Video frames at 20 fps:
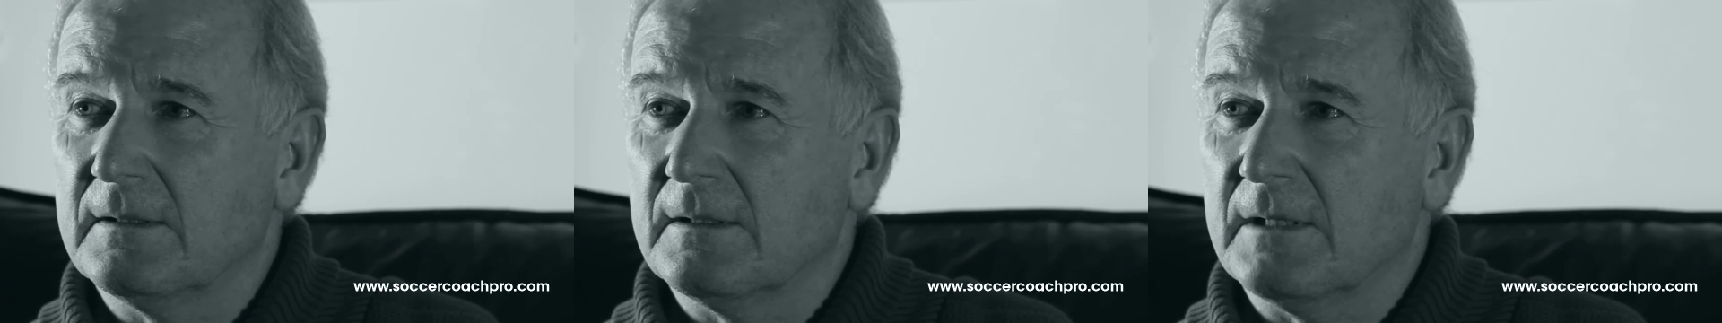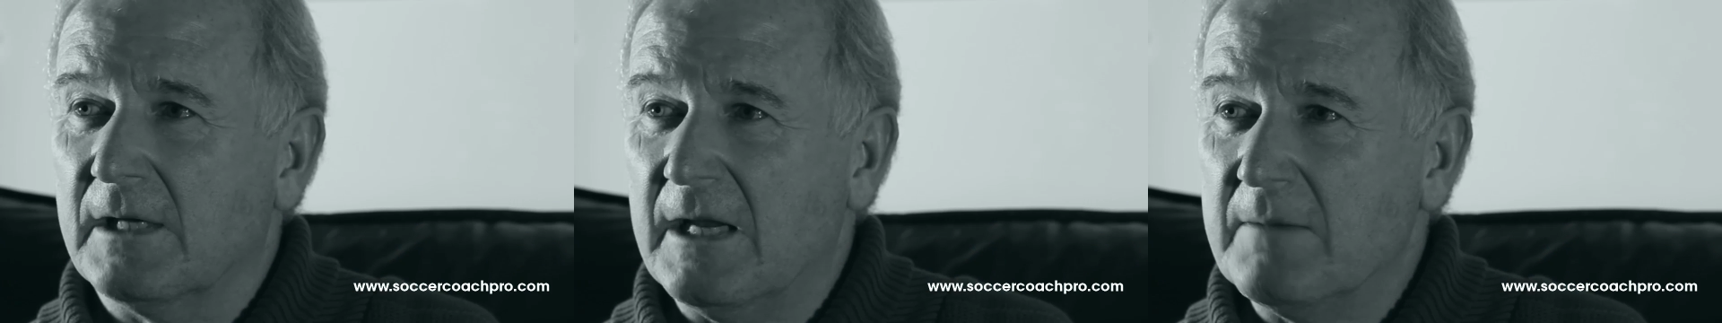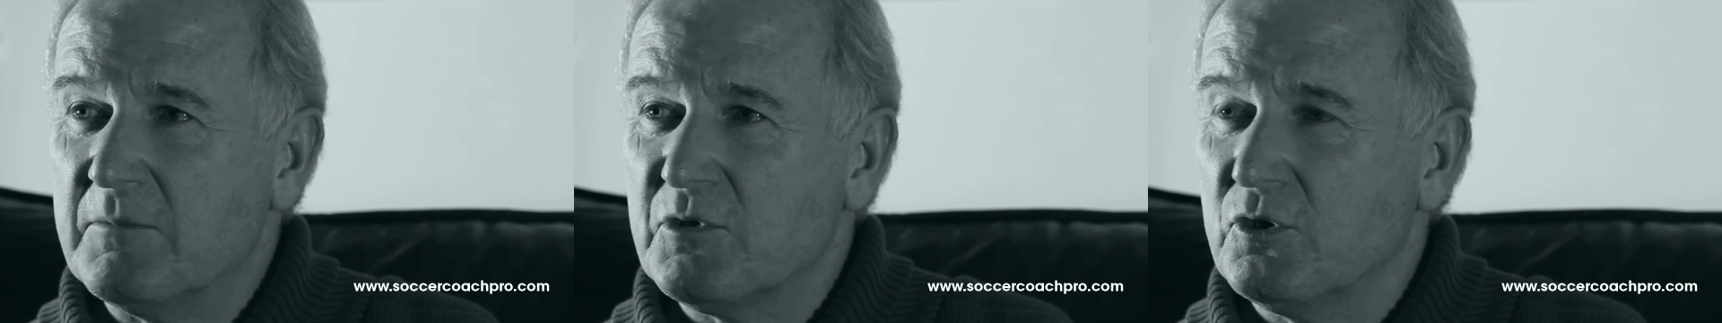
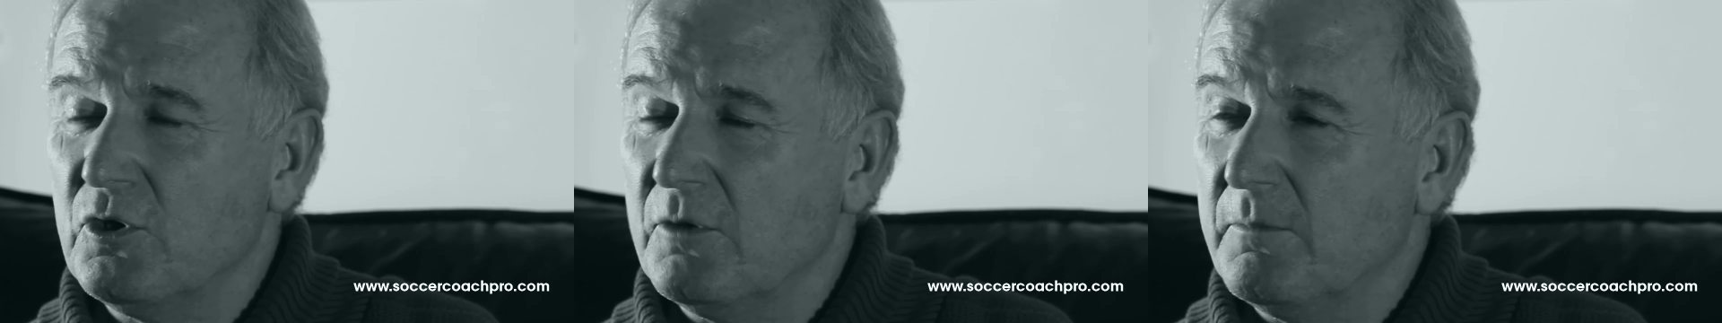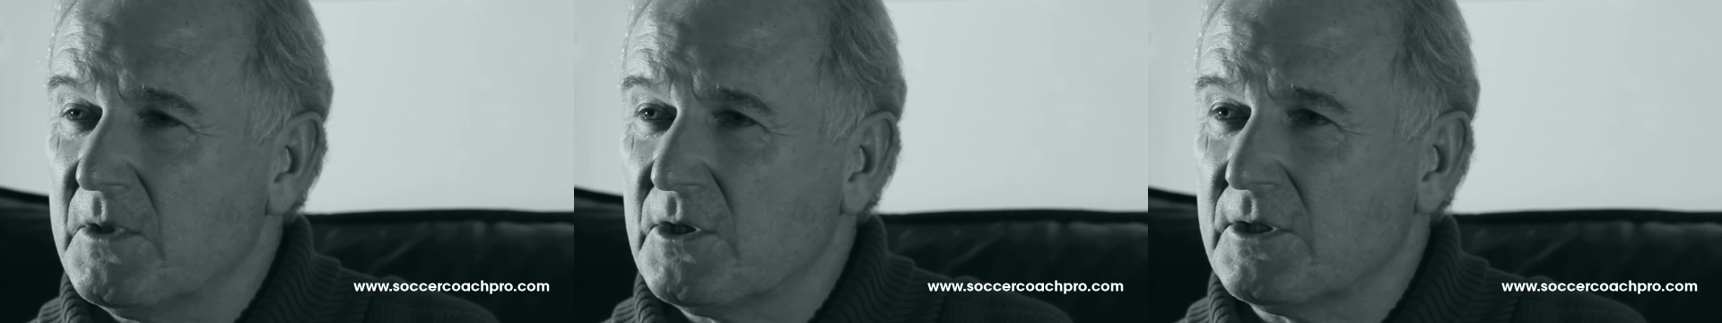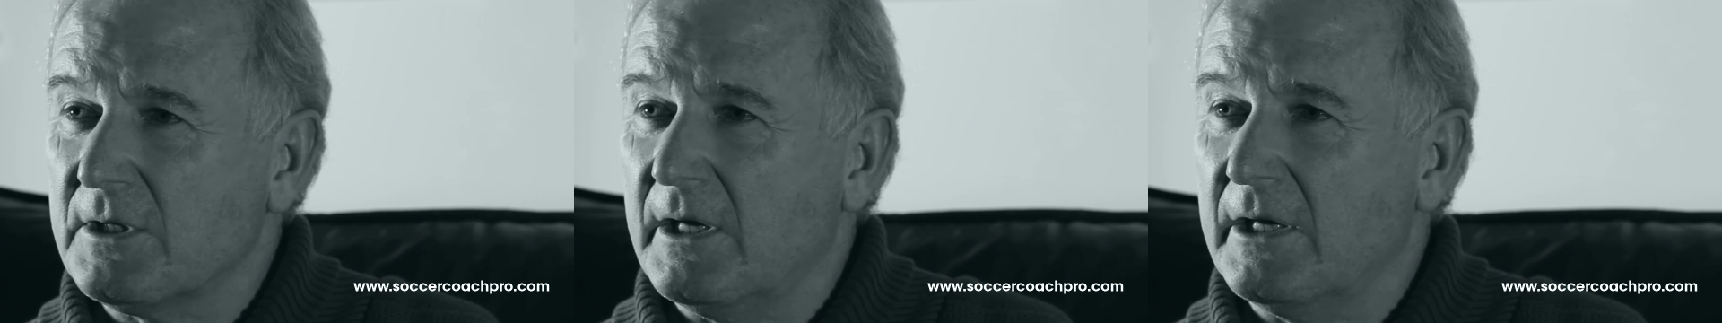I'm
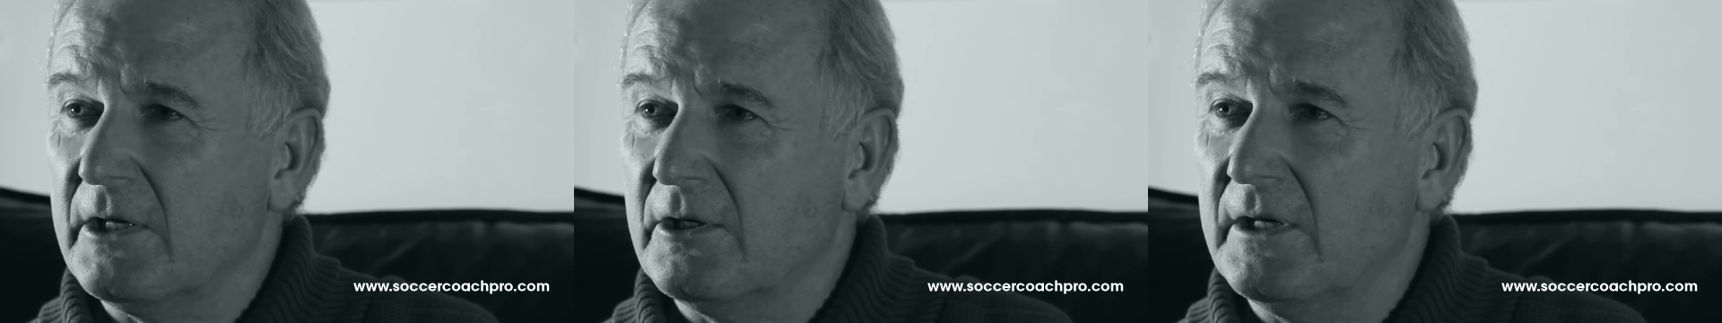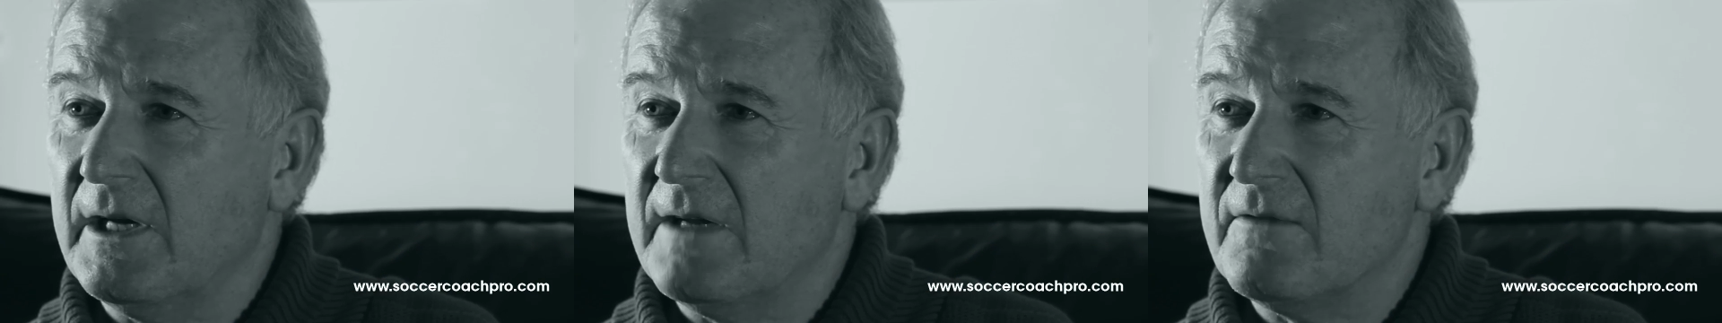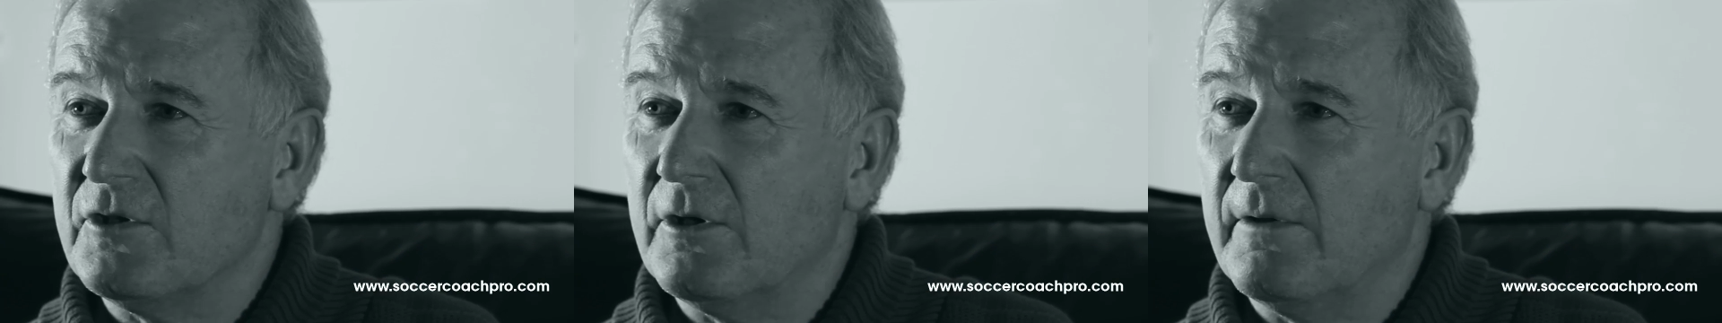stood beside
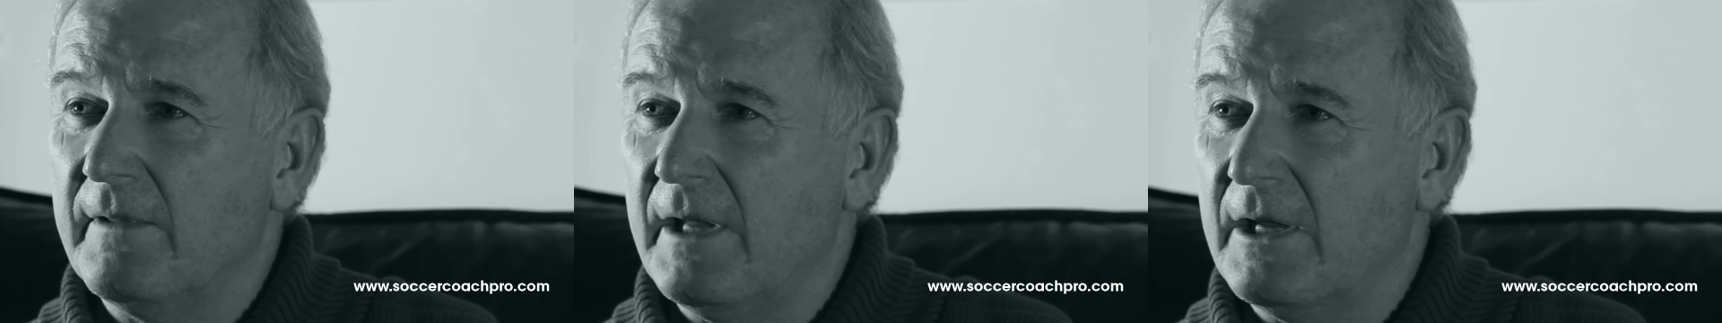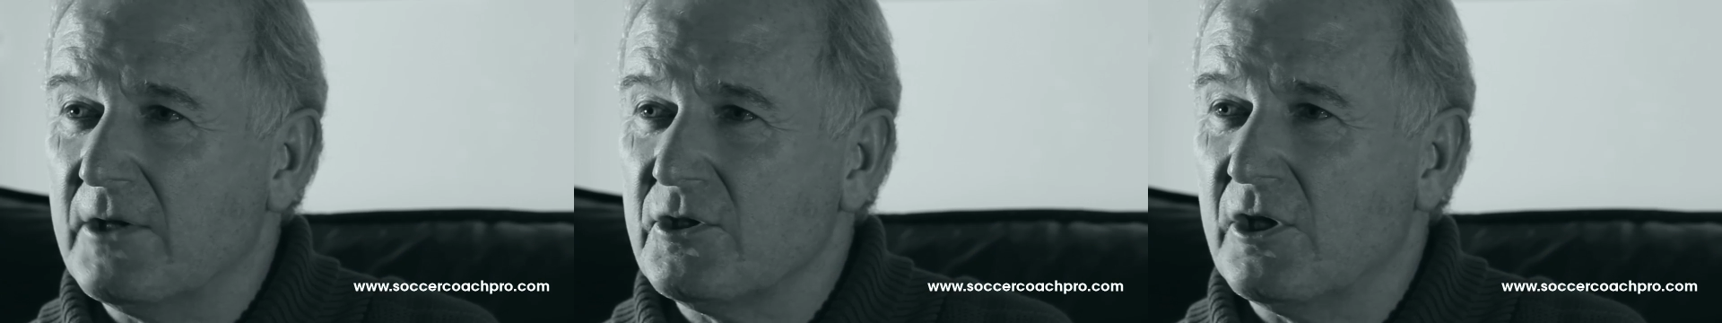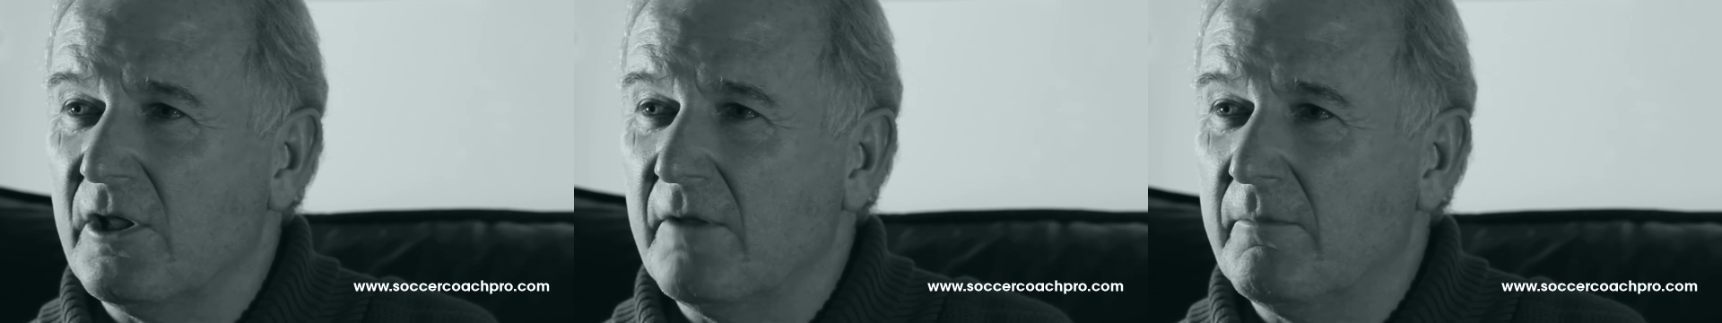Greaves on the
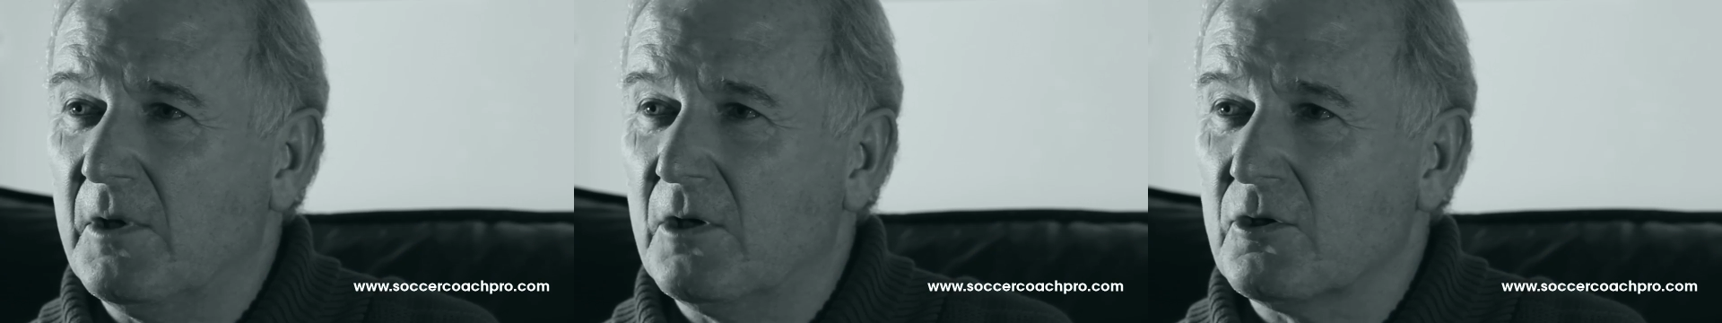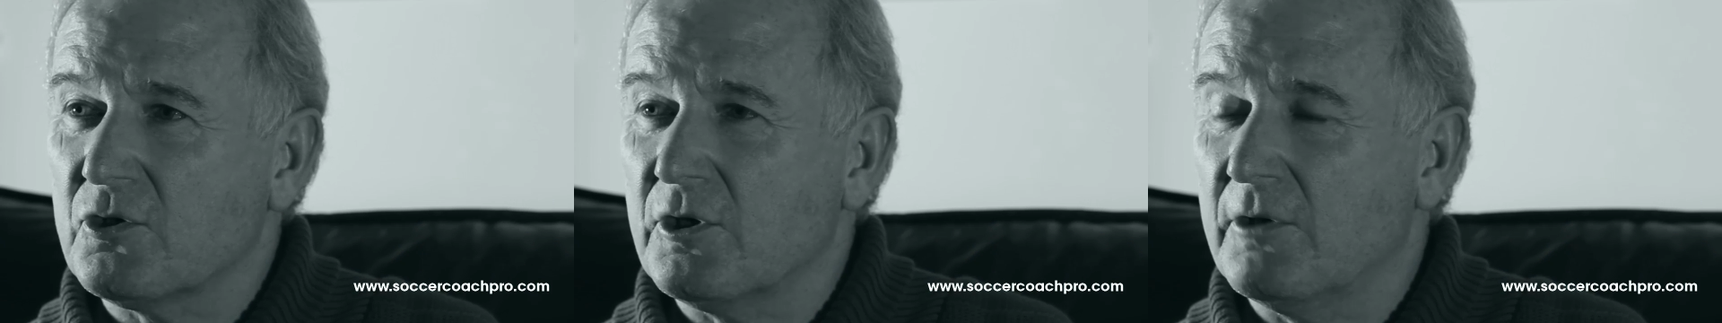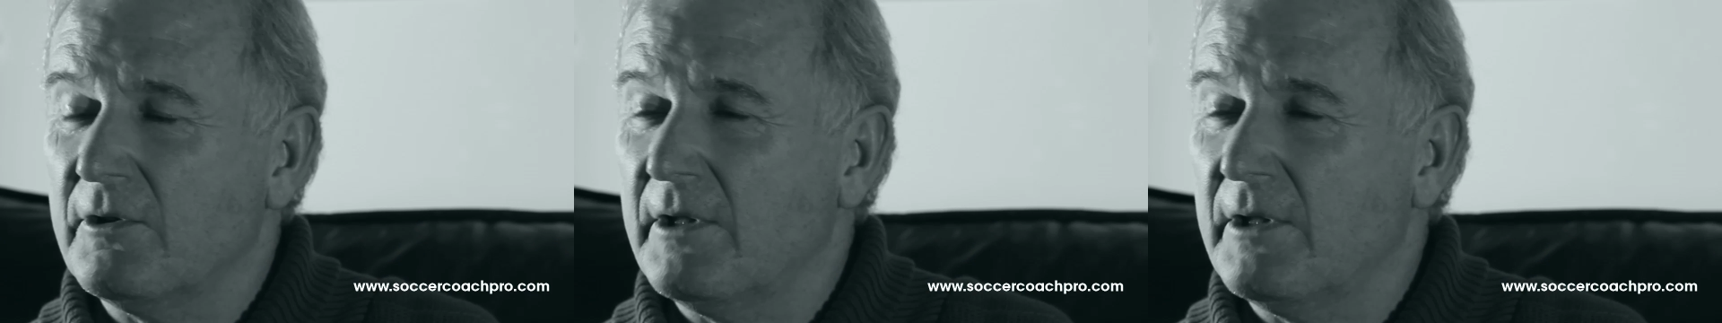edge of the box